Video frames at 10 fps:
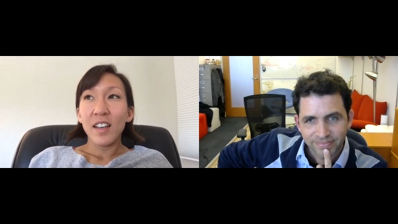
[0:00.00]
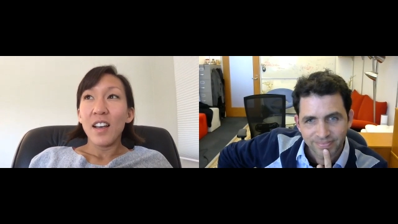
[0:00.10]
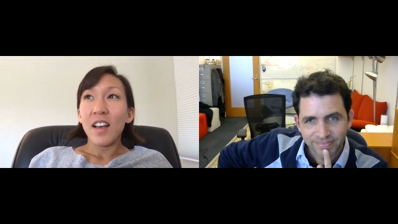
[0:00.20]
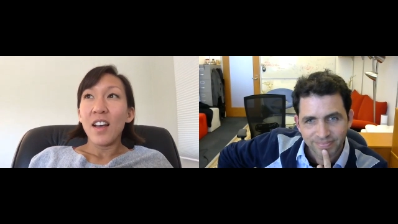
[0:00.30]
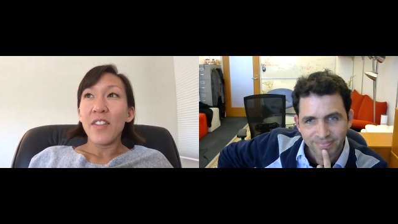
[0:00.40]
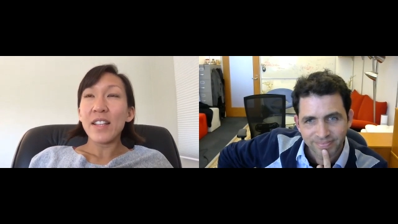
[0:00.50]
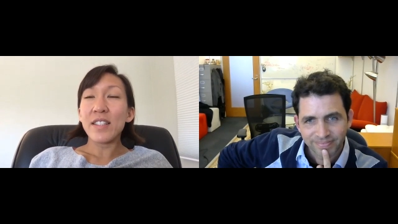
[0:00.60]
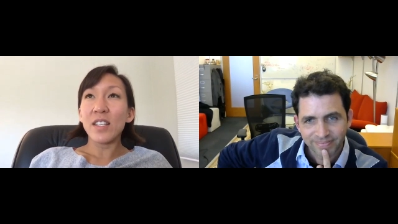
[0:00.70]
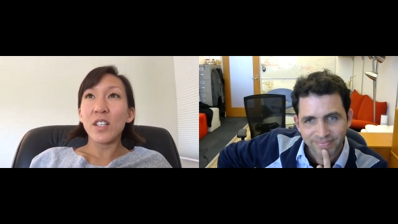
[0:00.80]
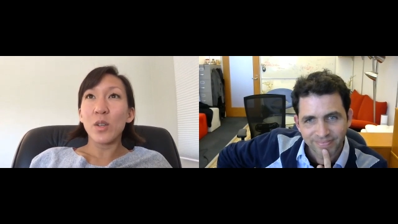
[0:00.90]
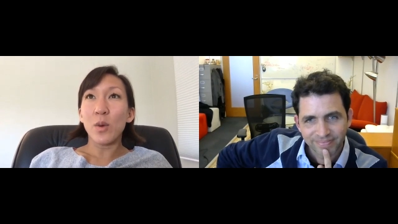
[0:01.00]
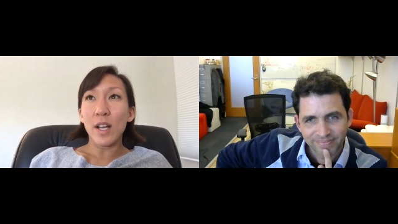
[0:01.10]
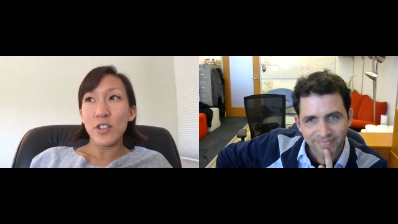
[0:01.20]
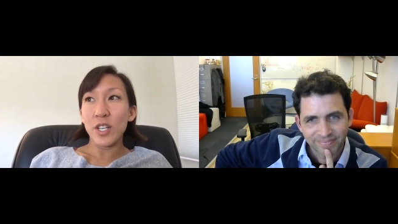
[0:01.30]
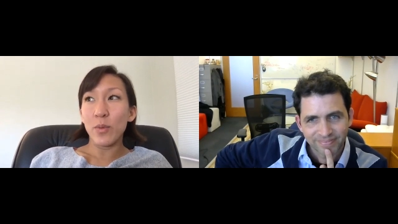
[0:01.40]
Speaker 1: That's a good
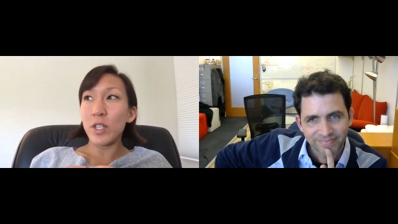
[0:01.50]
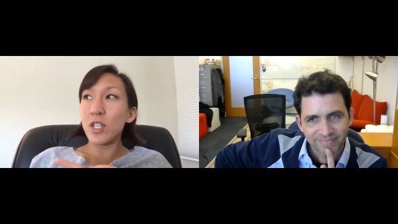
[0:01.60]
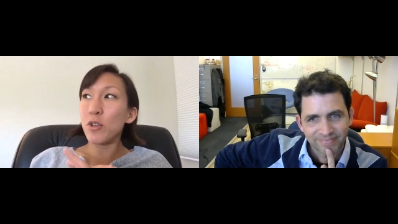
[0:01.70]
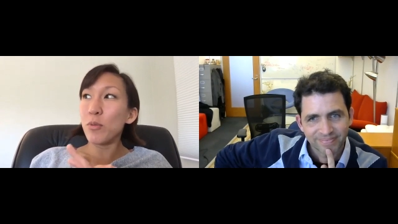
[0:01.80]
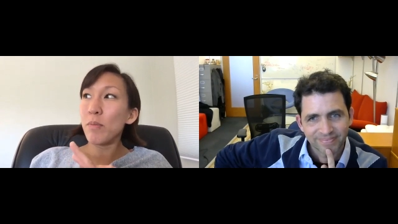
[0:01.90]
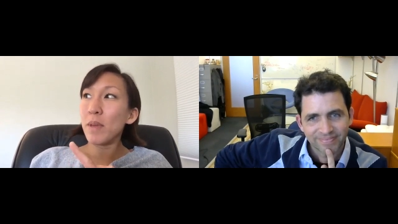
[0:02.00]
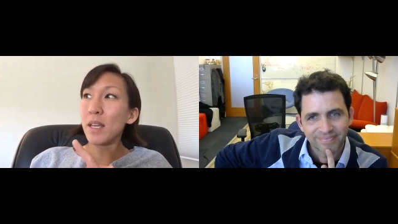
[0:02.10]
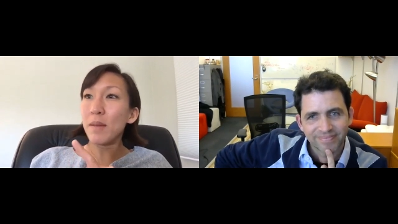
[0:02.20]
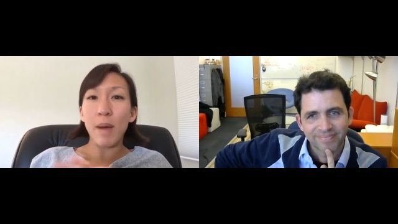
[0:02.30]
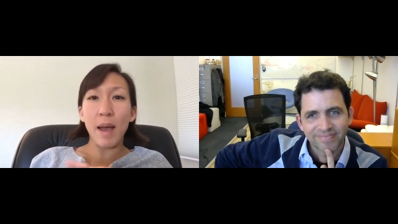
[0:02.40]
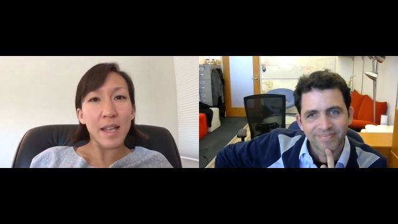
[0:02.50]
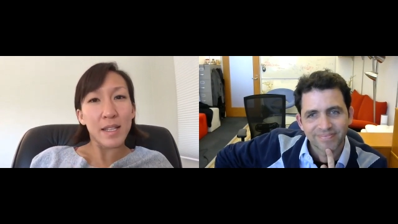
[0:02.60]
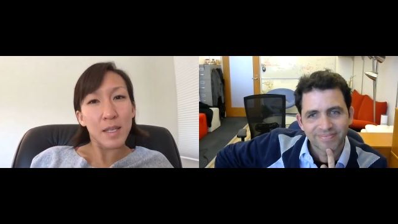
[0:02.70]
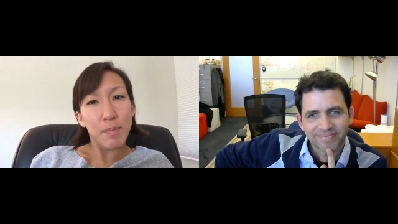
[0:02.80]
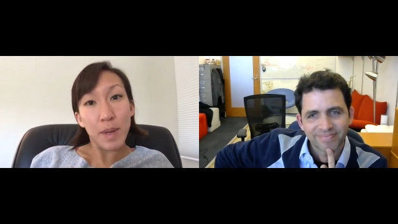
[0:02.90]
question. What do you mean by it's a
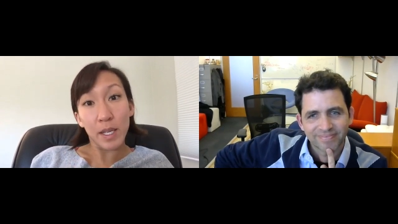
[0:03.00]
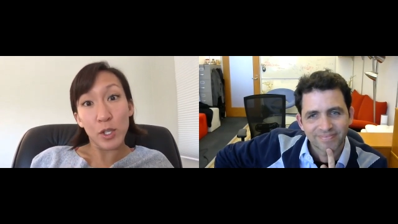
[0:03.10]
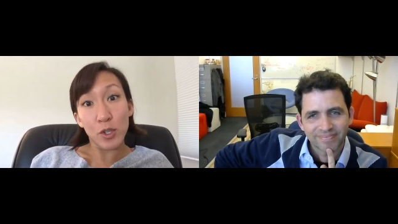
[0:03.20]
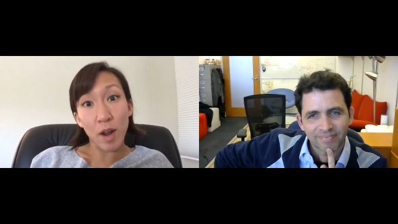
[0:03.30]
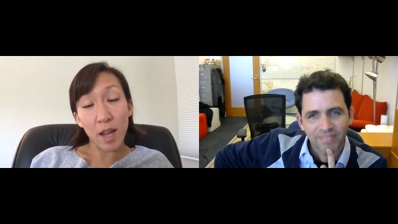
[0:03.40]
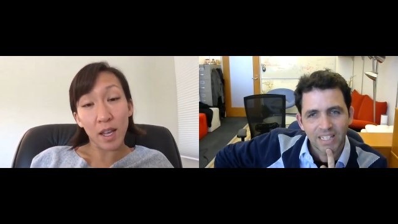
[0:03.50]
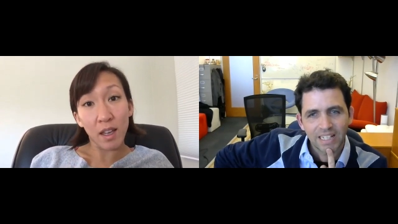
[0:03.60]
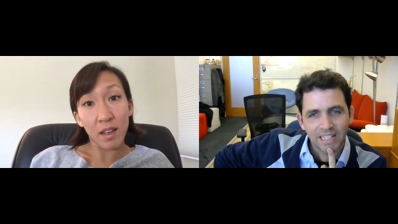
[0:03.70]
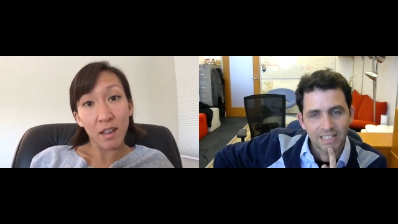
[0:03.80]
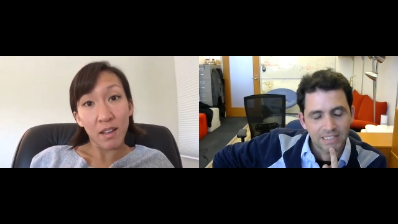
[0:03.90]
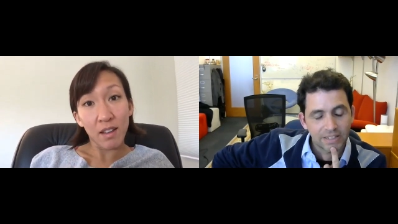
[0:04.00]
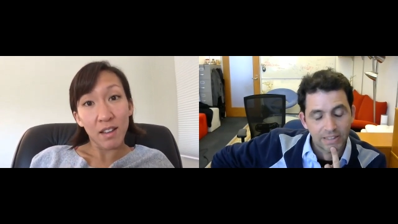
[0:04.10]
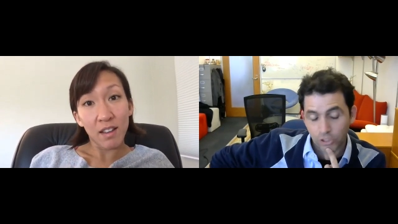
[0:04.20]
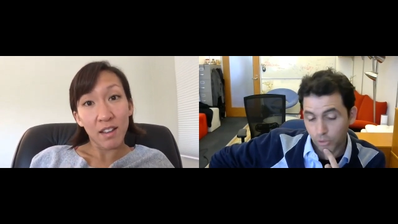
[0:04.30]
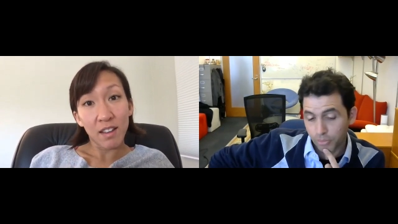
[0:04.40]
big trick?
Speaker 2: Is
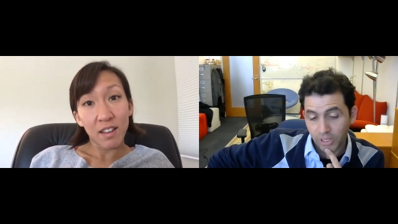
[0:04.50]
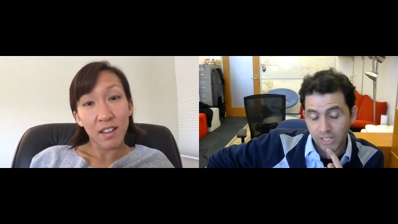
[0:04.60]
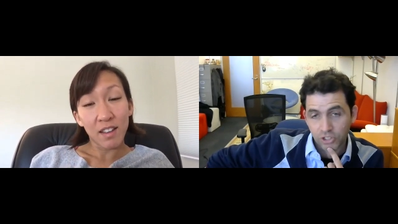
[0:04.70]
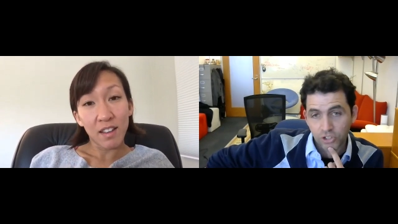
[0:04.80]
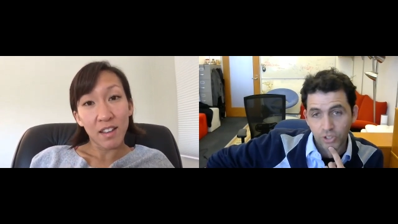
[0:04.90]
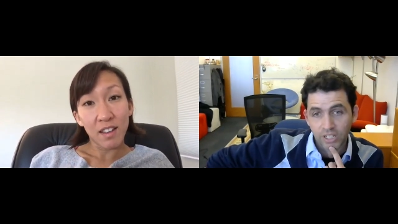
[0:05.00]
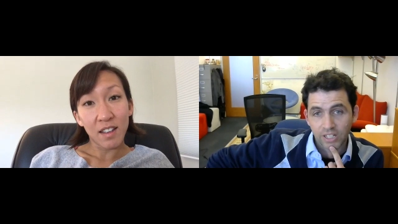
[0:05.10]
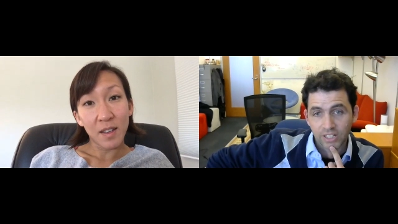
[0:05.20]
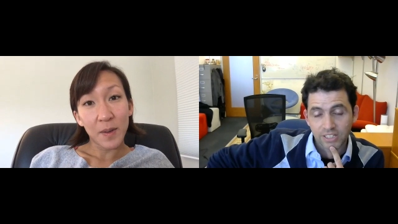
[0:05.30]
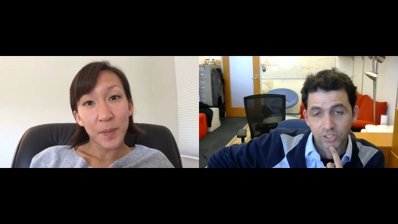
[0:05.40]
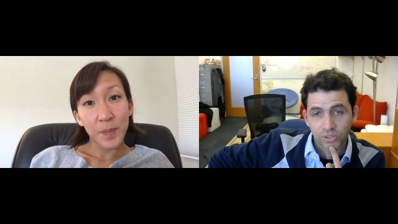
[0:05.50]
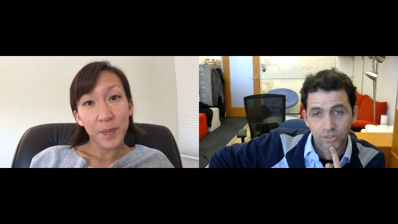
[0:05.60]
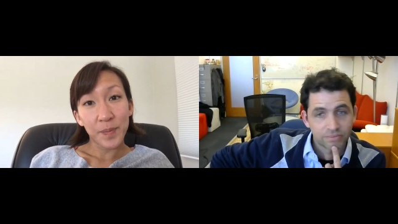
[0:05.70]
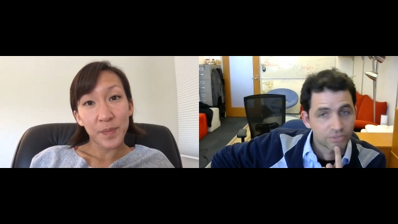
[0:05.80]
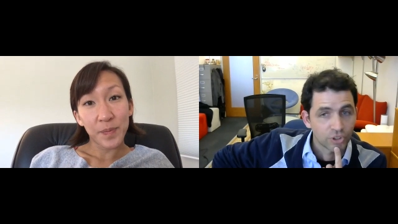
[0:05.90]
it that our brains are tricking us
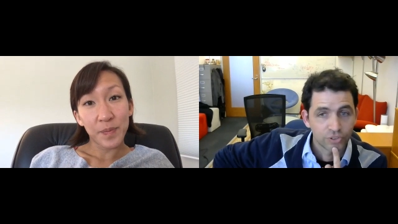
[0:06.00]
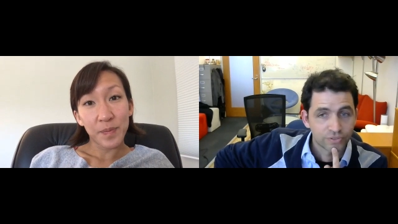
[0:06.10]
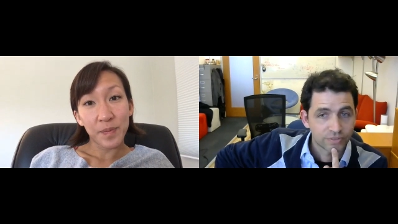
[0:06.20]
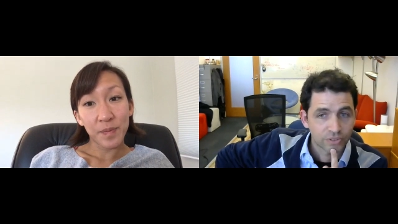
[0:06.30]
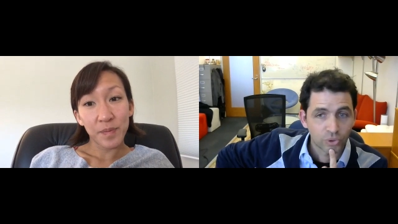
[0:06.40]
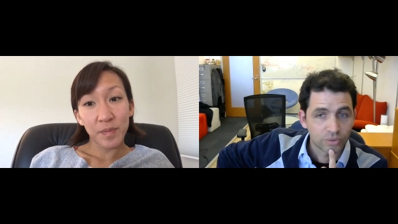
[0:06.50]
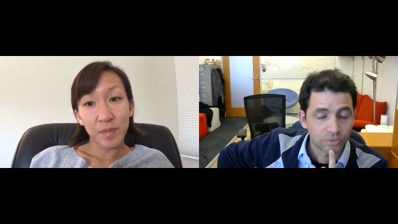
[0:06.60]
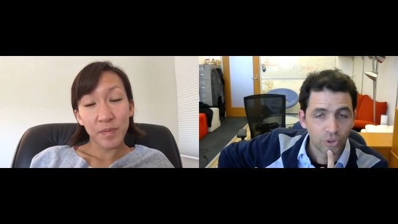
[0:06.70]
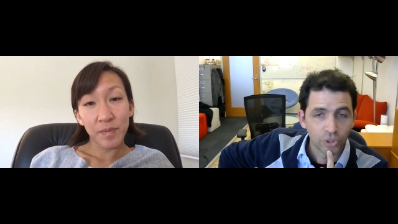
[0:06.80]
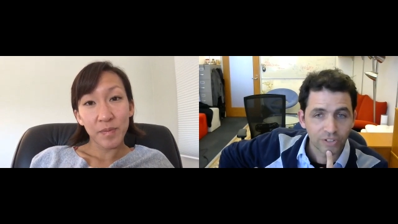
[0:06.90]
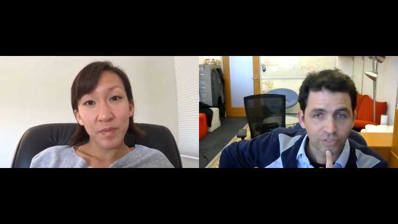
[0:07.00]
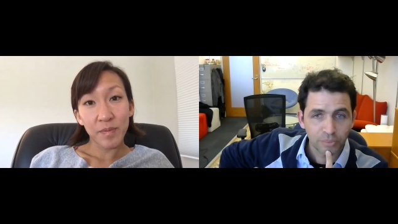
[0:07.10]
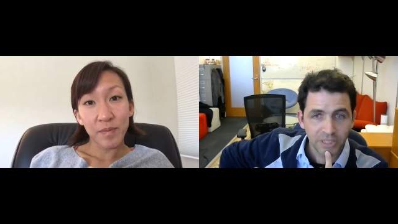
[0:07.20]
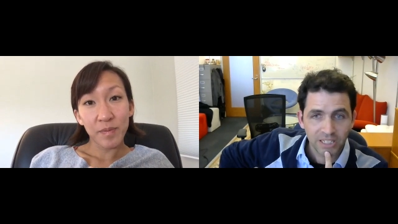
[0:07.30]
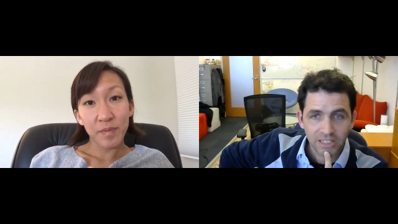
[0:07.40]
into sort of looking
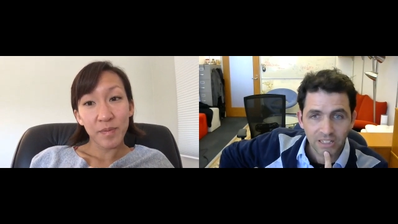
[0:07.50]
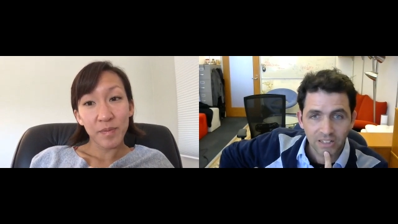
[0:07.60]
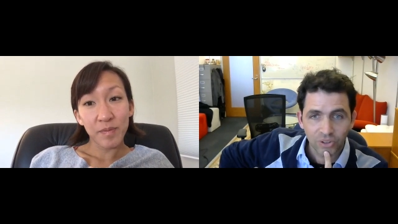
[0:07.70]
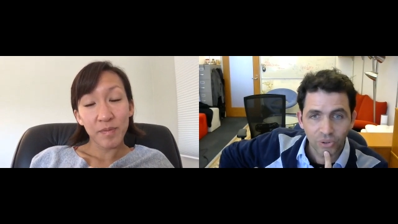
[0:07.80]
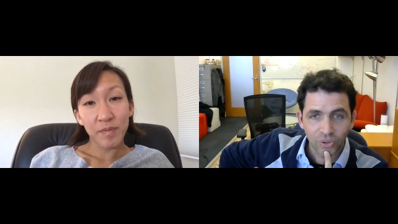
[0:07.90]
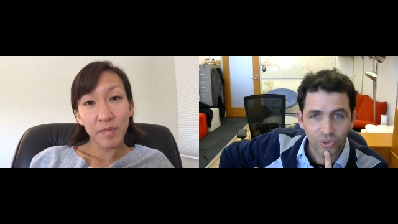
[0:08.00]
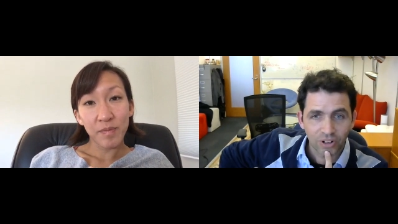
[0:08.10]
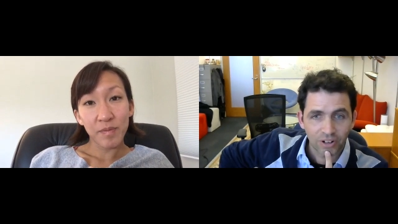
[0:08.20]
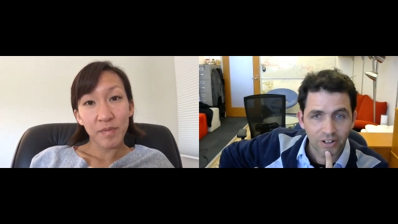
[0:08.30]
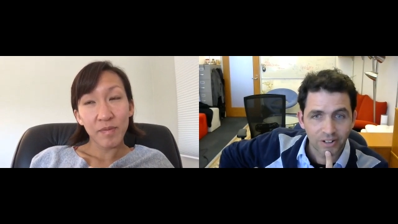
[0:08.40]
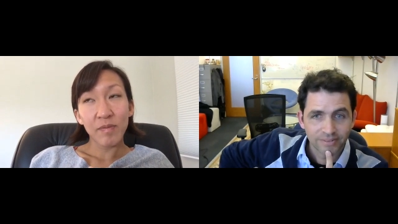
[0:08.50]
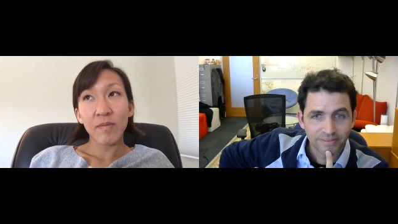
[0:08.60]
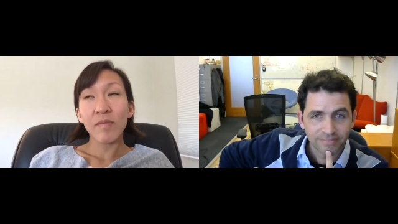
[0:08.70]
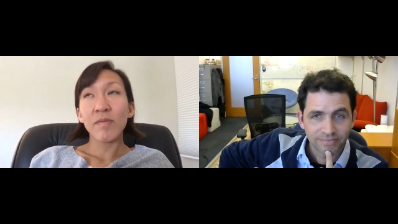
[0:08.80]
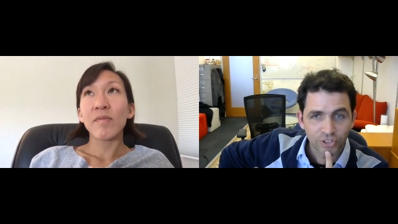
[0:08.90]
for meaning, or
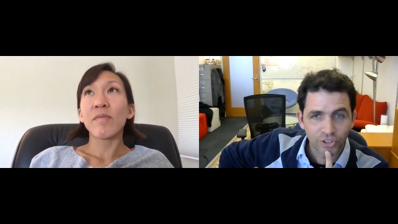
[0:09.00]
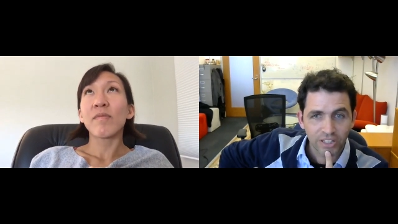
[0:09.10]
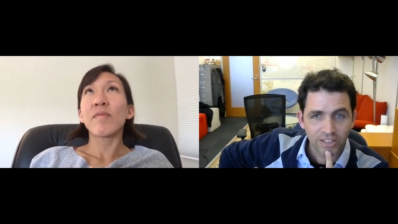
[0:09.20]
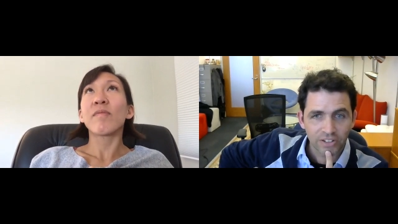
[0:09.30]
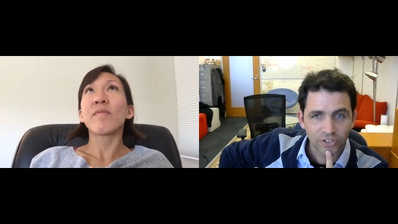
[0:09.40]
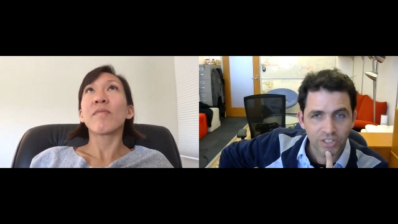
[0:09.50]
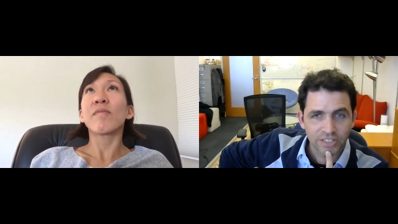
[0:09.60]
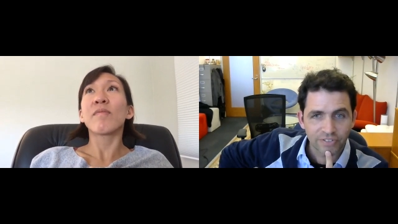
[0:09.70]
do you think that there is,